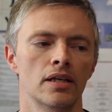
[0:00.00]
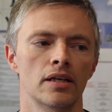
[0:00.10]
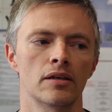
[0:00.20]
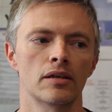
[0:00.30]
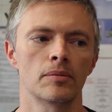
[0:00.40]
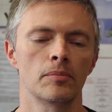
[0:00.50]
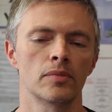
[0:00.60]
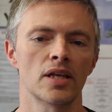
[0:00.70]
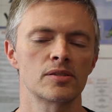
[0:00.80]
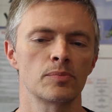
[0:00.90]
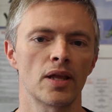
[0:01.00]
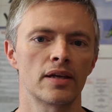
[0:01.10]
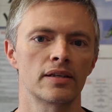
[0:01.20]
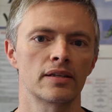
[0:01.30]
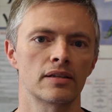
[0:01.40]
In lesson
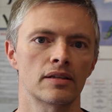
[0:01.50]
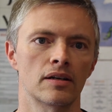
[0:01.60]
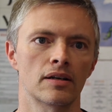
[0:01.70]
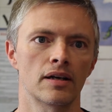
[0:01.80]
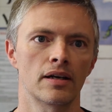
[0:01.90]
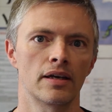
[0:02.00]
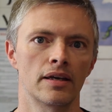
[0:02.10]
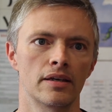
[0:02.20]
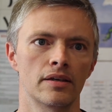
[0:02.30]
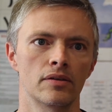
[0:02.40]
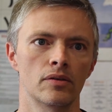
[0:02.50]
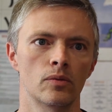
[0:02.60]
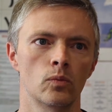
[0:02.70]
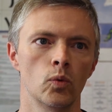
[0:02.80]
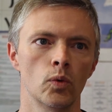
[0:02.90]
planning, I
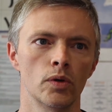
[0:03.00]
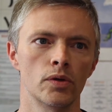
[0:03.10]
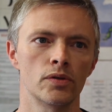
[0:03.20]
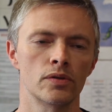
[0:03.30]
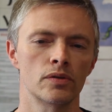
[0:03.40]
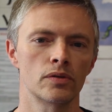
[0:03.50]
would,